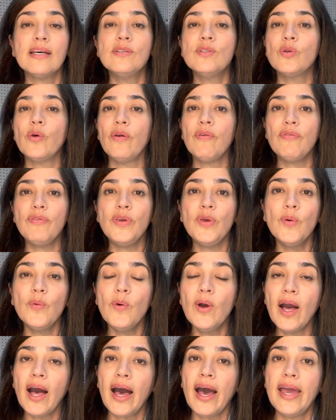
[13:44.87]
So if you
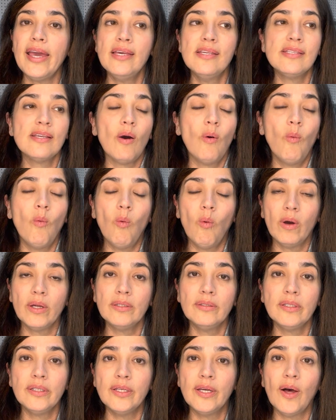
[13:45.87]
guys
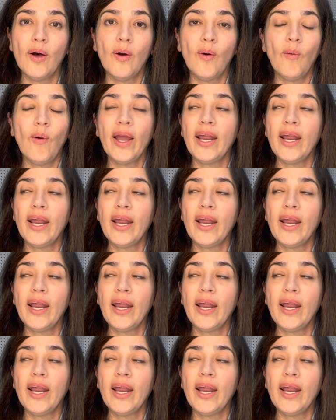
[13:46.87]
want to go,